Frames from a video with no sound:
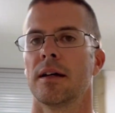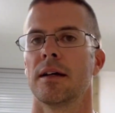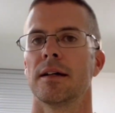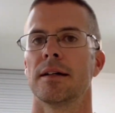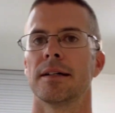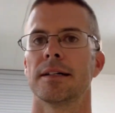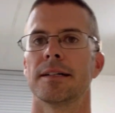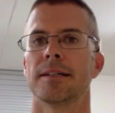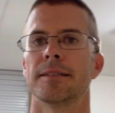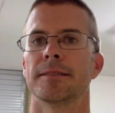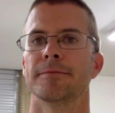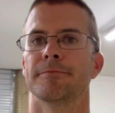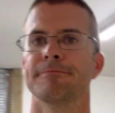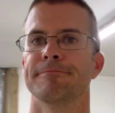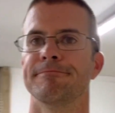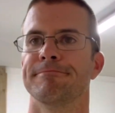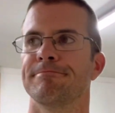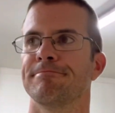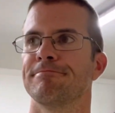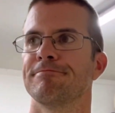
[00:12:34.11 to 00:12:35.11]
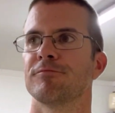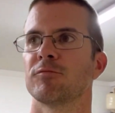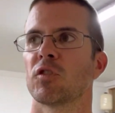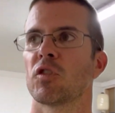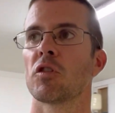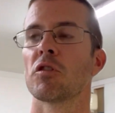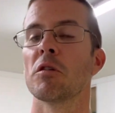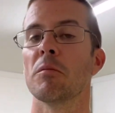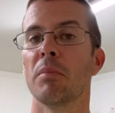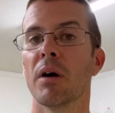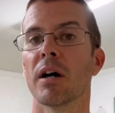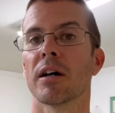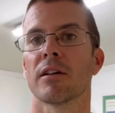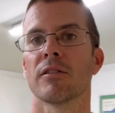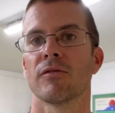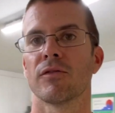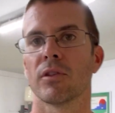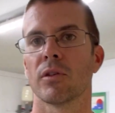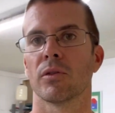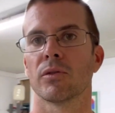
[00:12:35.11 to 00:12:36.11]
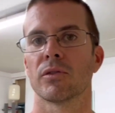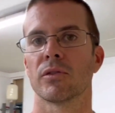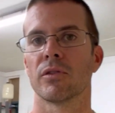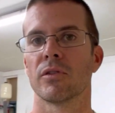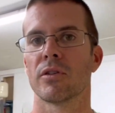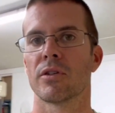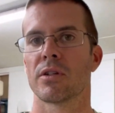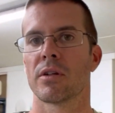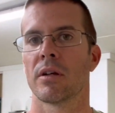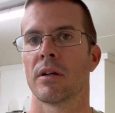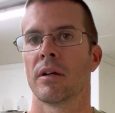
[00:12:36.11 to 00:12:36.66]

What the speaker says: the bucket filters.